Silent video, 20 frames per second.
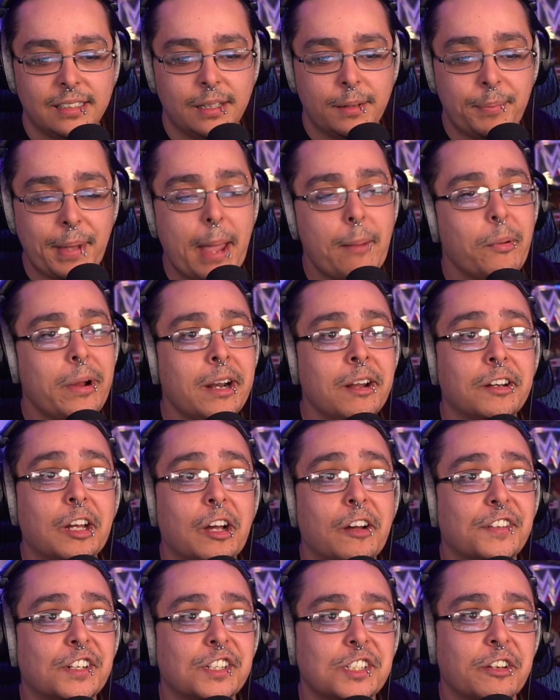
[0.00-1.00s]
Babe, we don't know
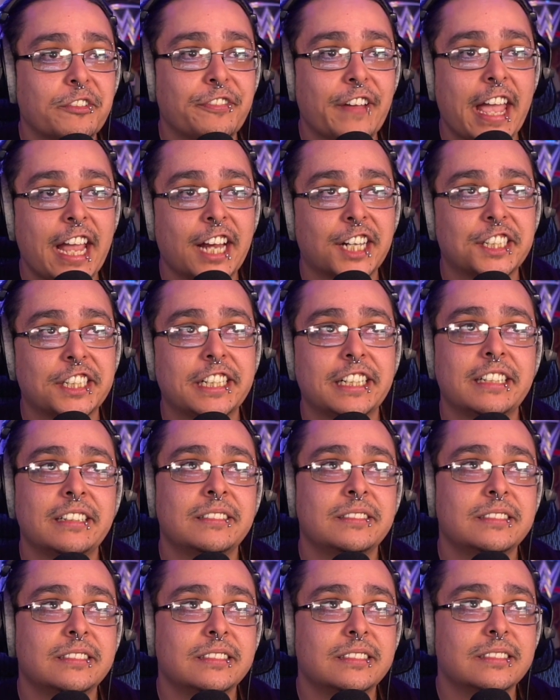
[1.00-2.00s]
if there's no faction.
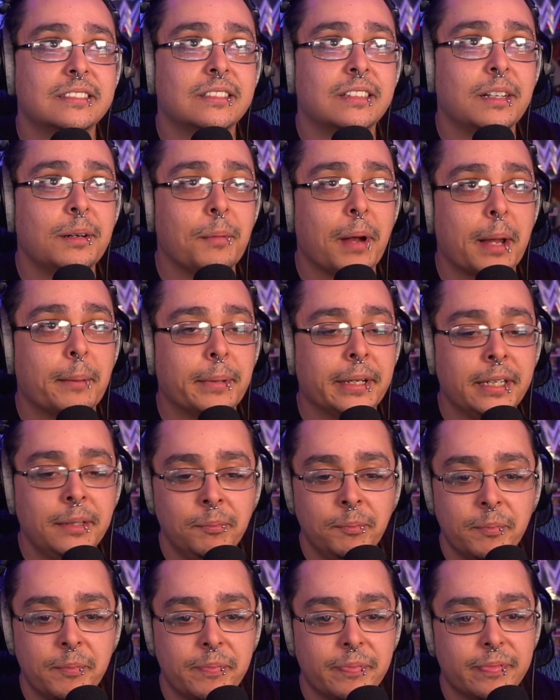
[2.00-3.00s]
There might be.
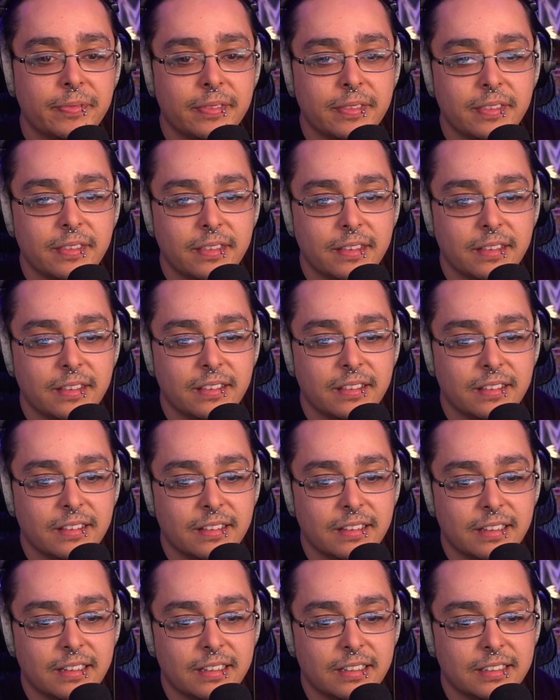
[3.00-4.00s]
Xavier
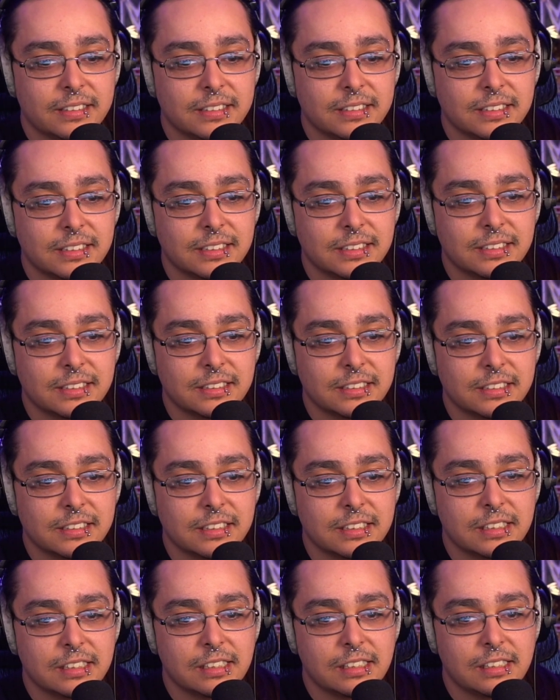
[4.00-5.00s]
Woods just kicked
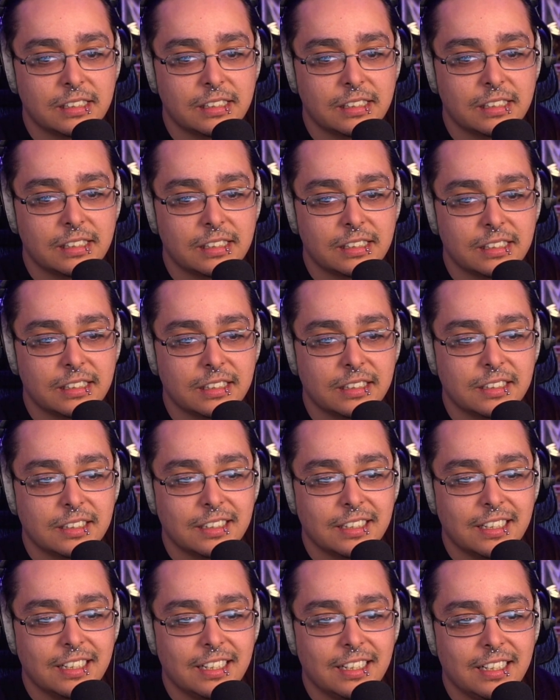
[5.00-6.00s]
out of the Usos
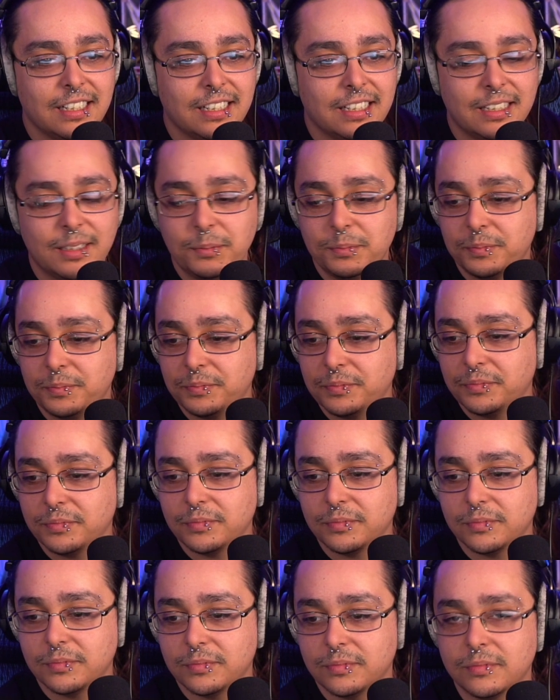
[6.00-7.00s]
double splash.
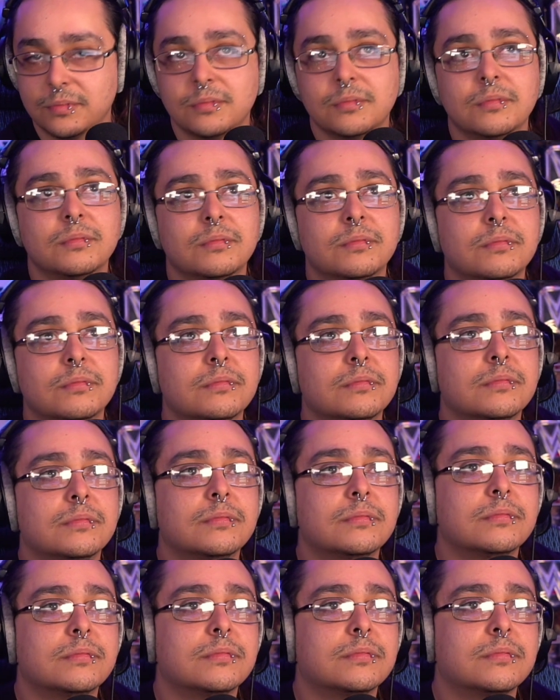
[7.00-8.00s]

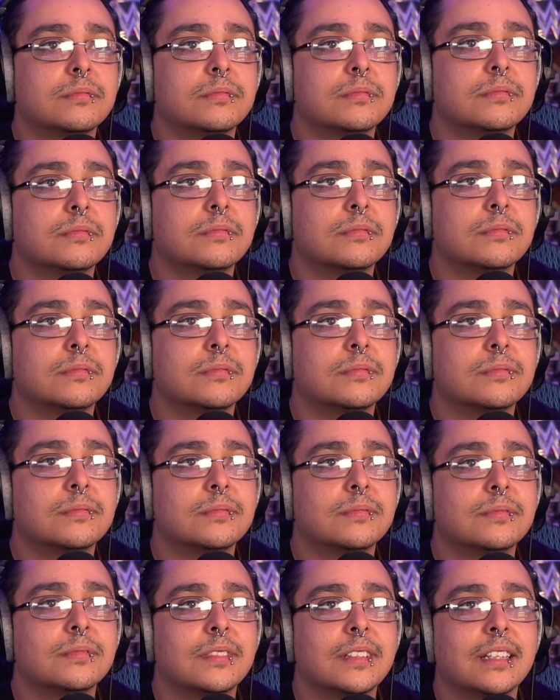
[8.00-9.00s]
Oh man, here's
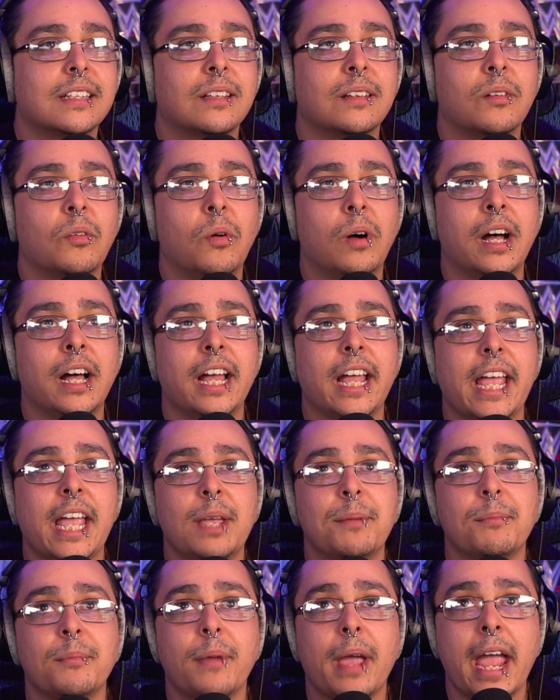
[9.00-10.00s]
your viral What a
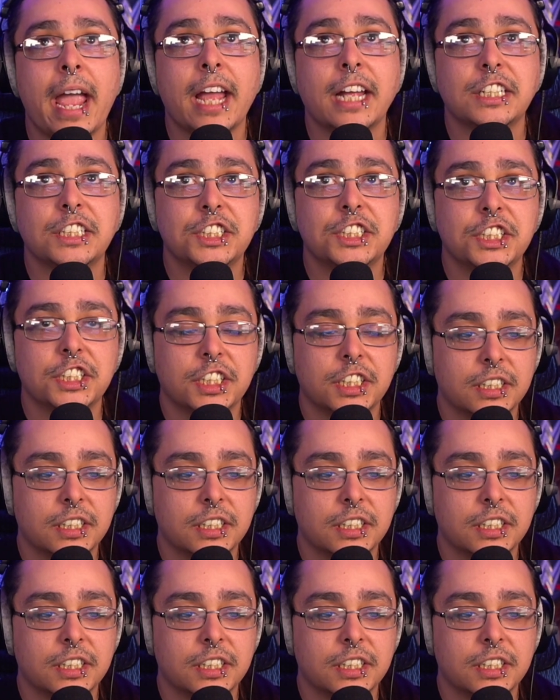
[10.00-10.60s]
moment. match. This